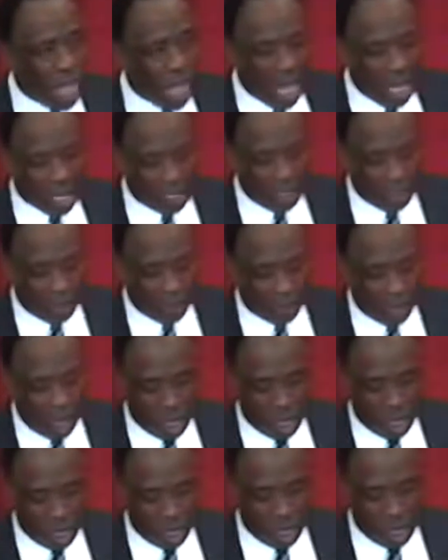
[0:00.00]
I said,
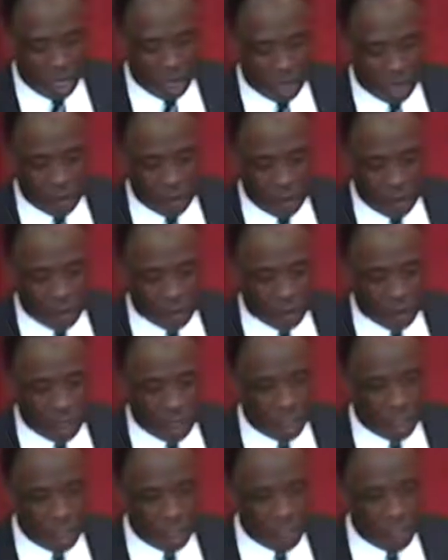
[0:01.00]
okay, you have
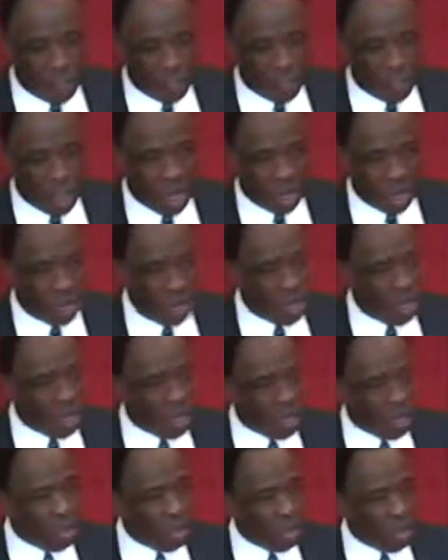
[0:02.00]
just bet
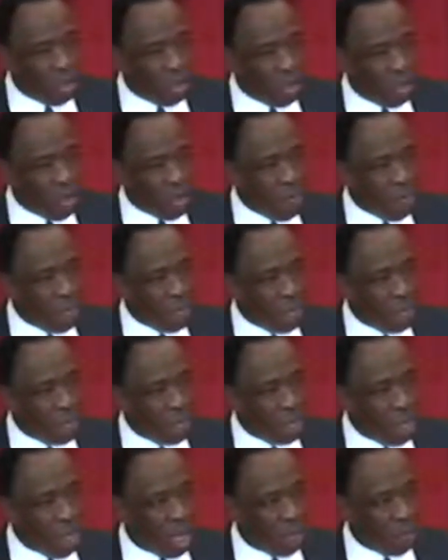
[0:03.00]
$1
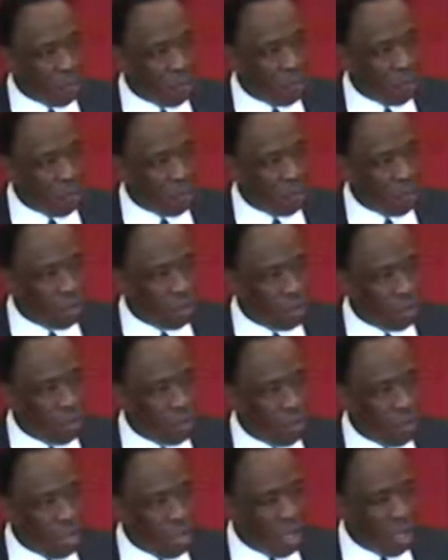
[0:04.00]
million future
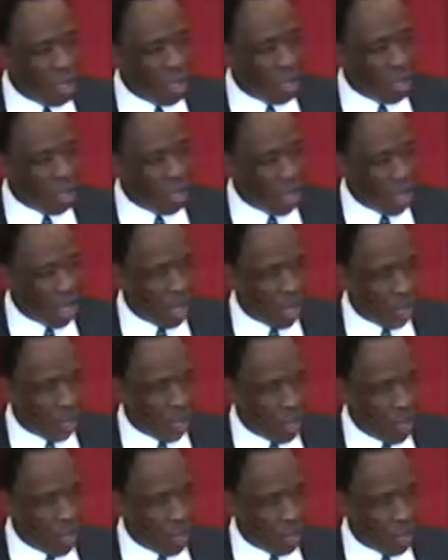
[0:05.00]
on a
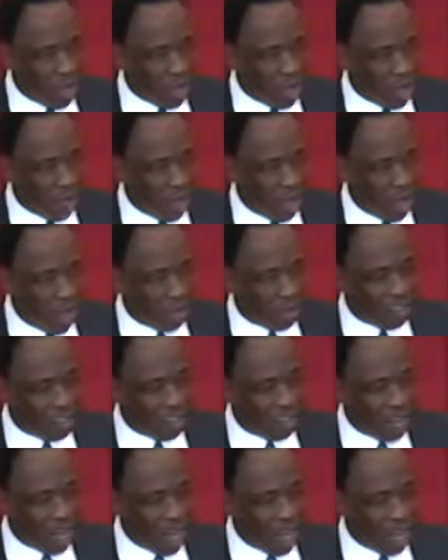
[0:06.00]
95
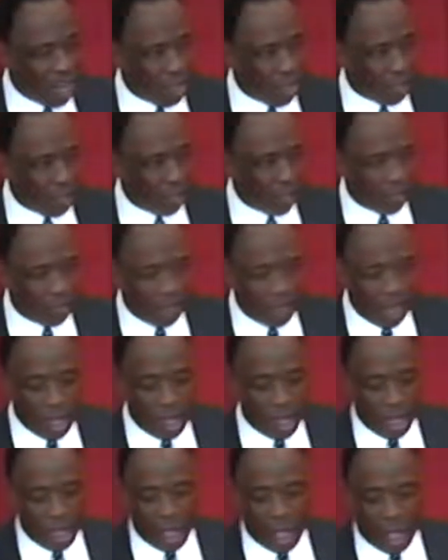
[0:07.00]
cents item.
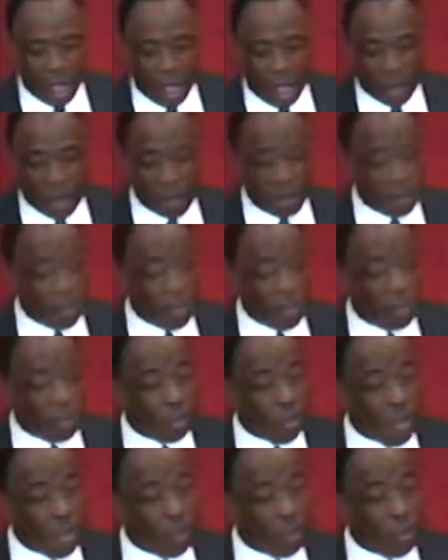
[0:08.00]
I put the
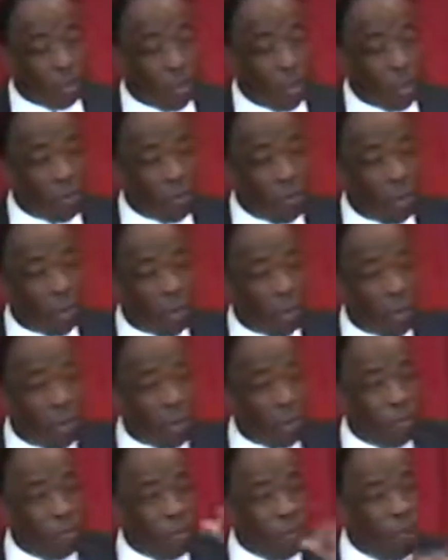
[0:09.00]
book down and started my
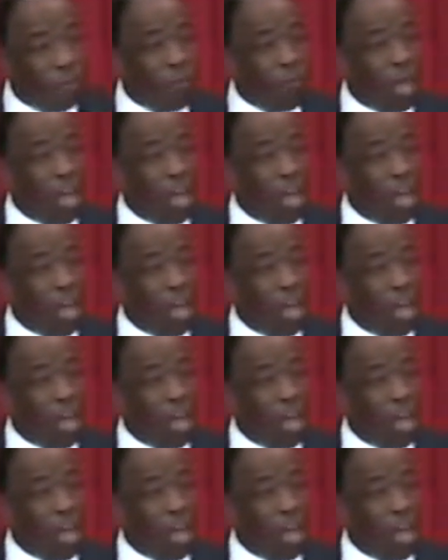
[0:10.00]
car and drove.